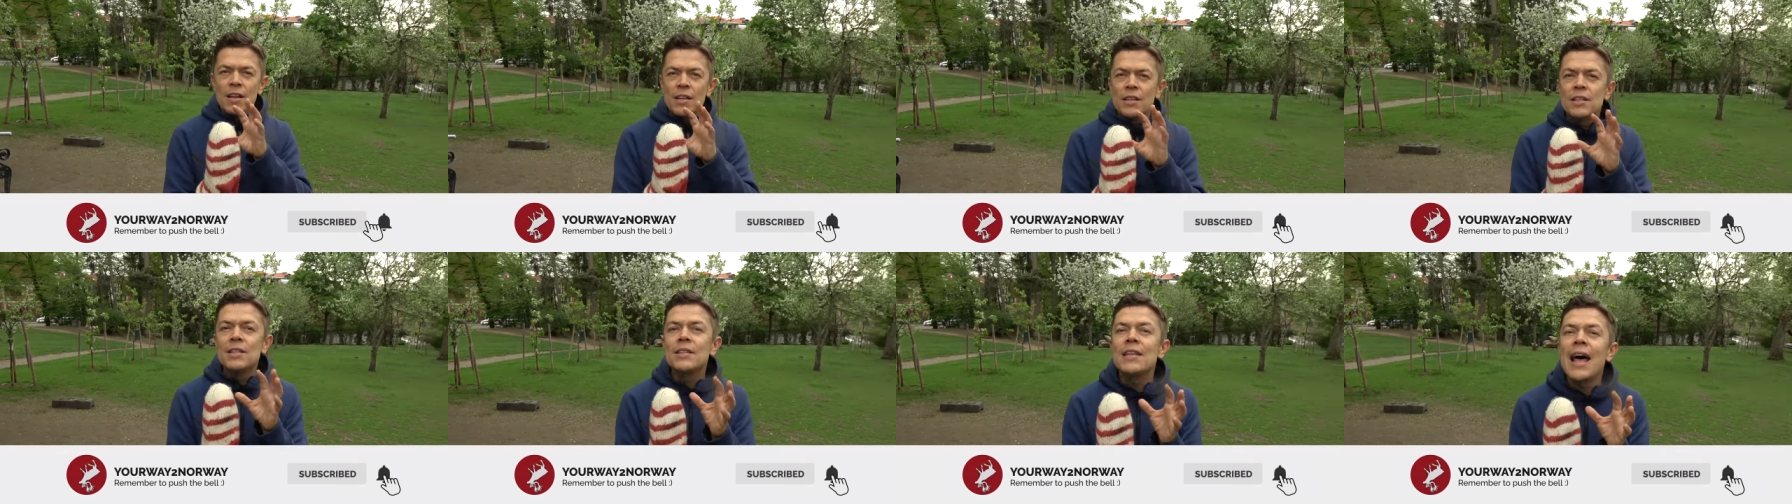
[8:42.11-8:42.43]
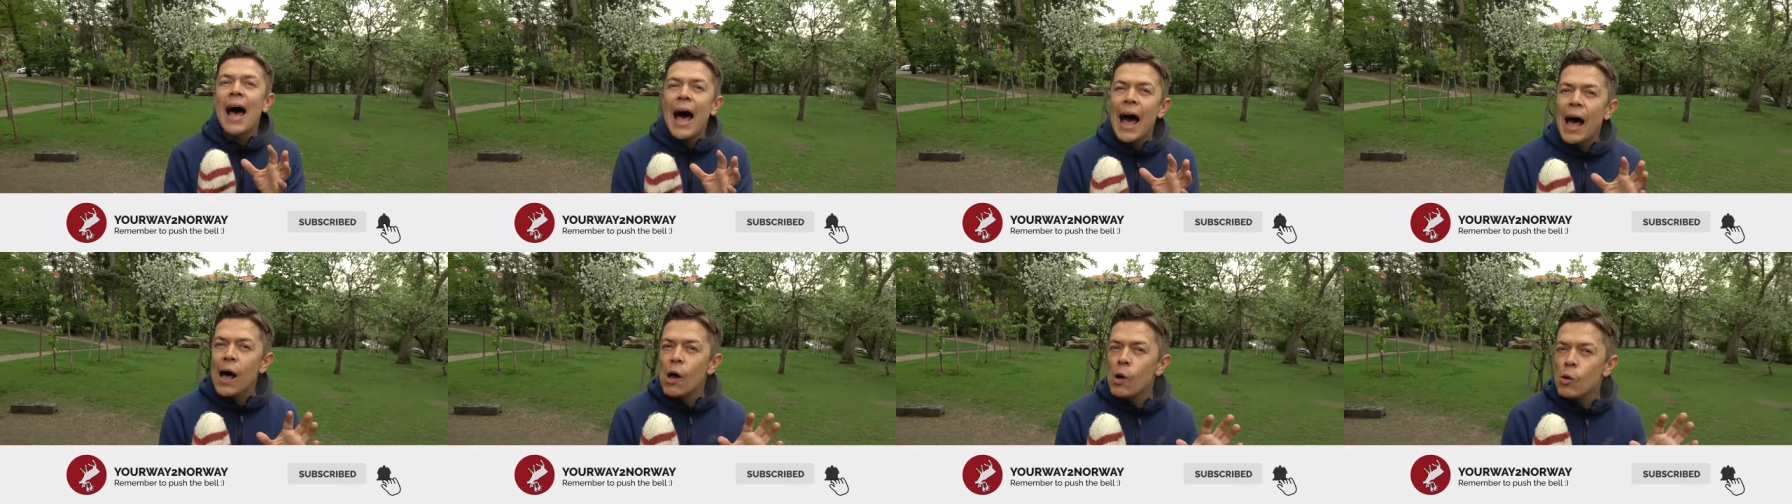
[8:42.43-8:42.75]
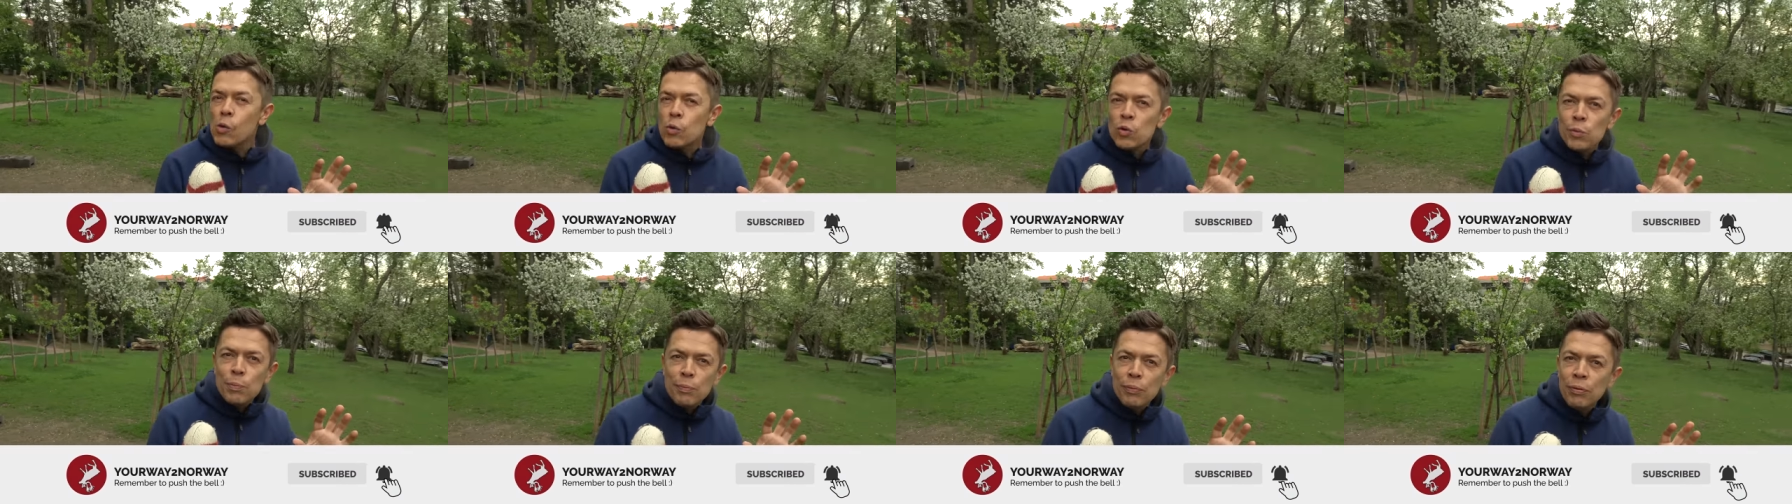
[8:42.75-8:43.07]

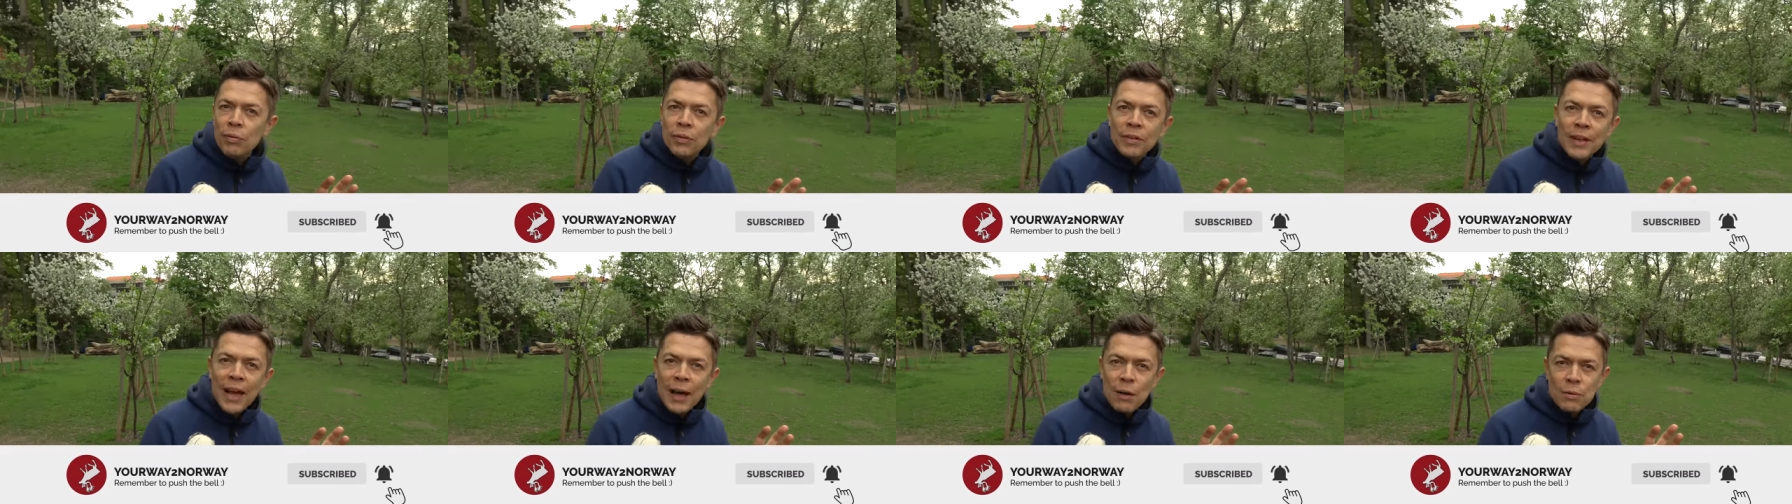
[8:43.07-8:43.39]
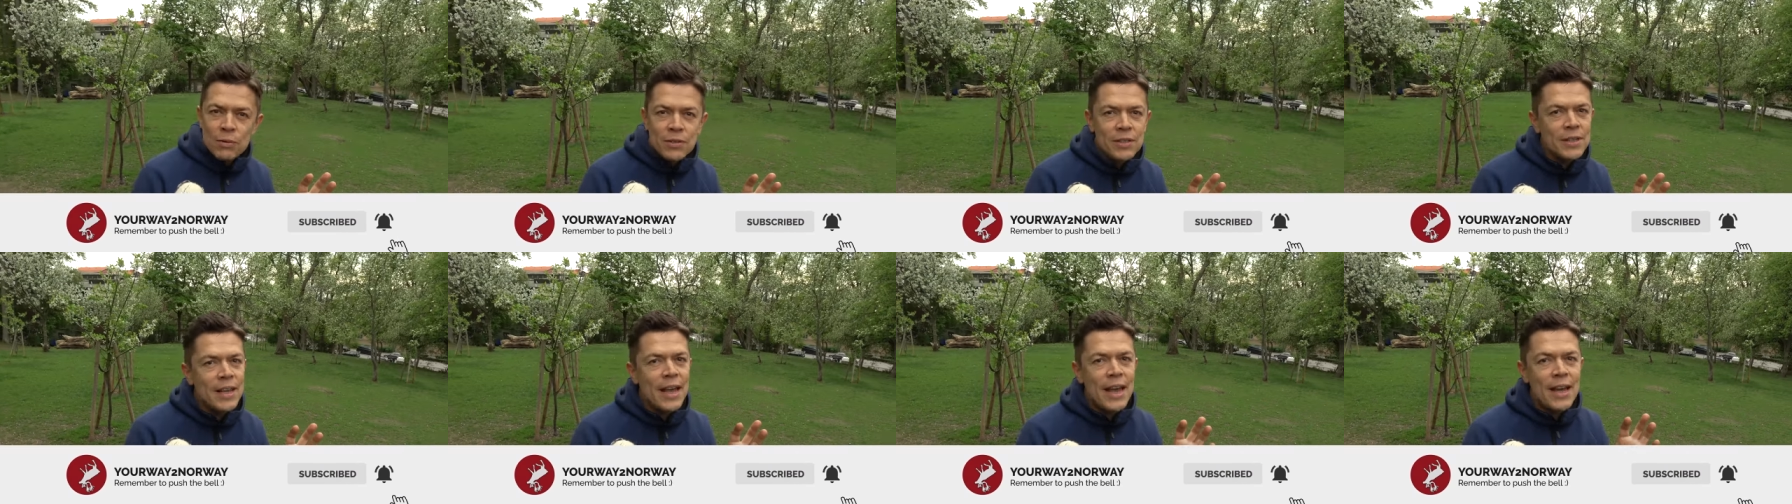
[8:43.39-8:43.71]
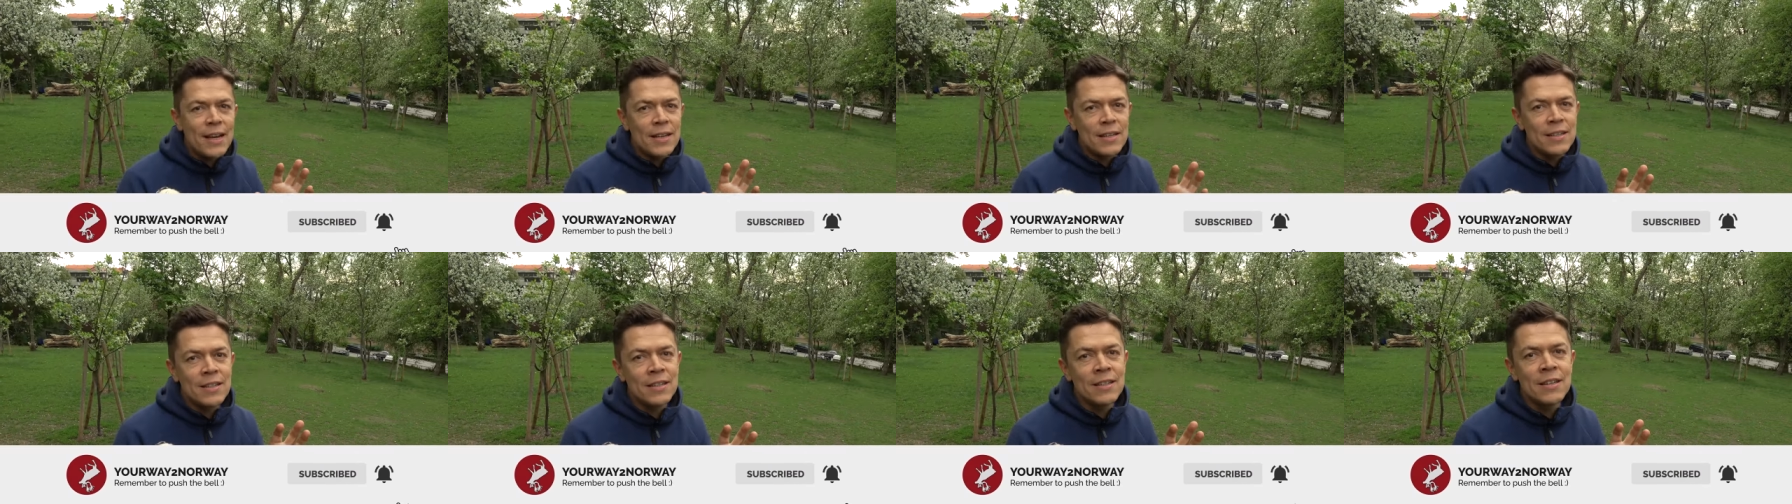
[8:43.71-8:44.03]
sound
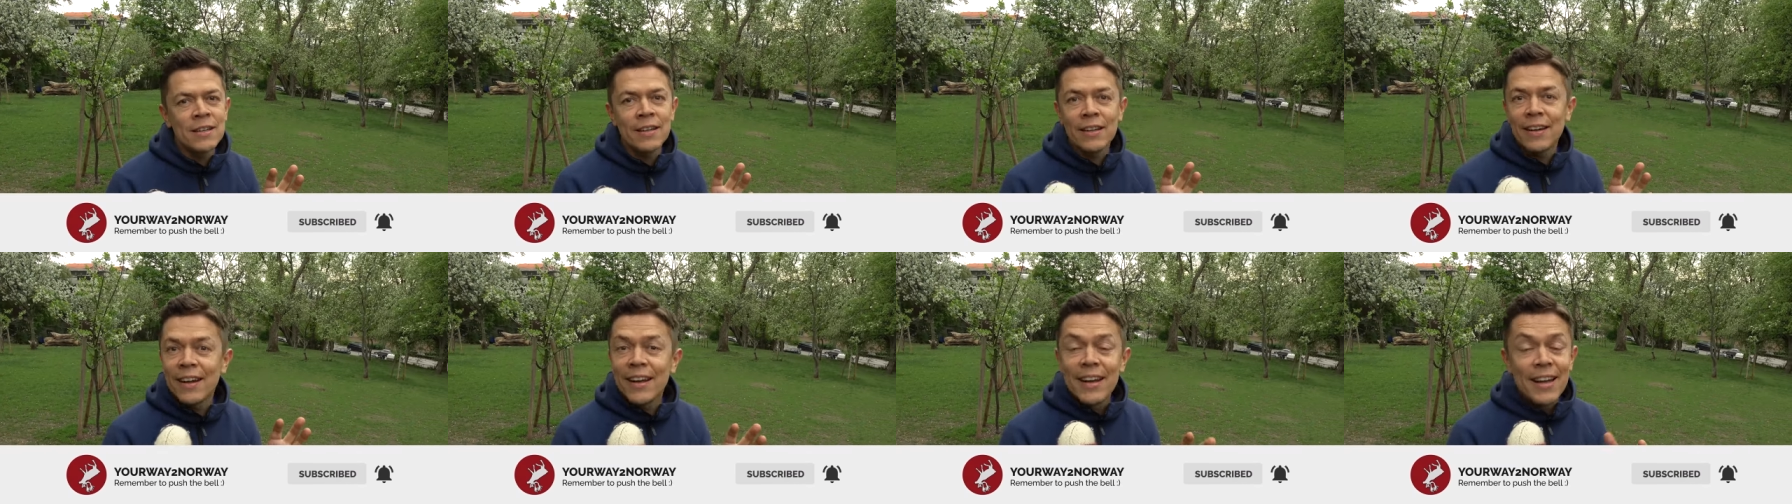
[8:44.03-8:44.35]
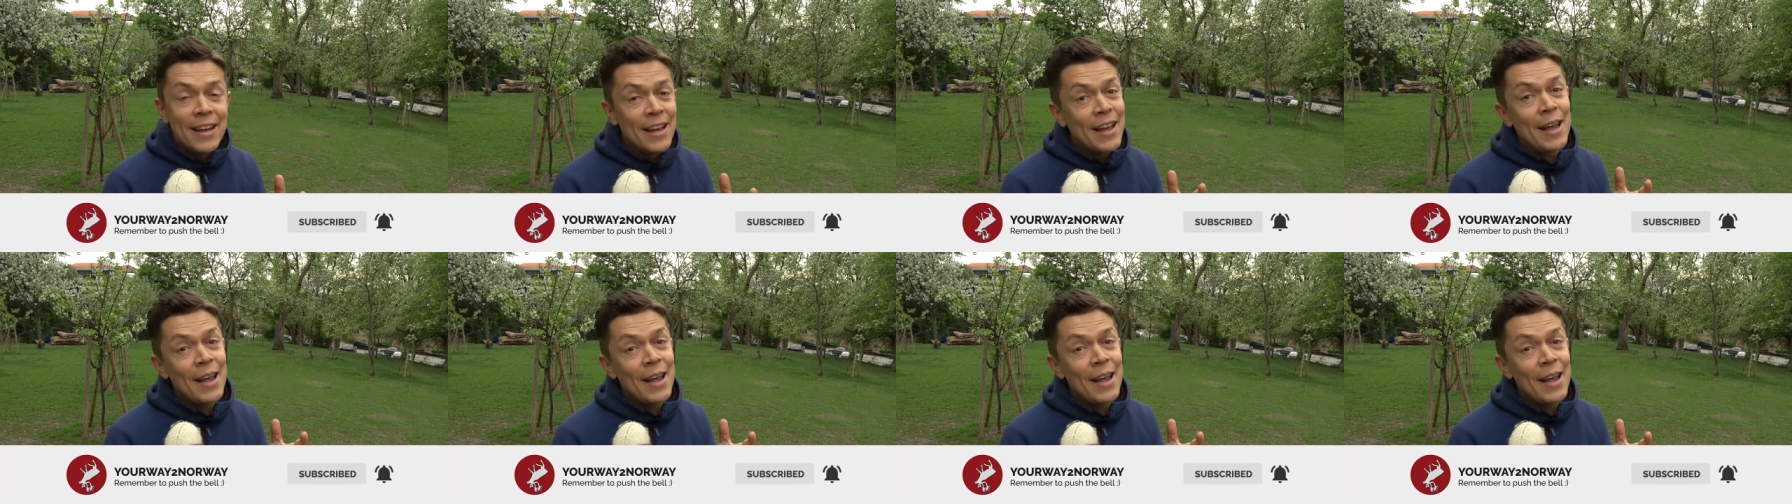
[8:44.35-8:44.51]
pronunciation?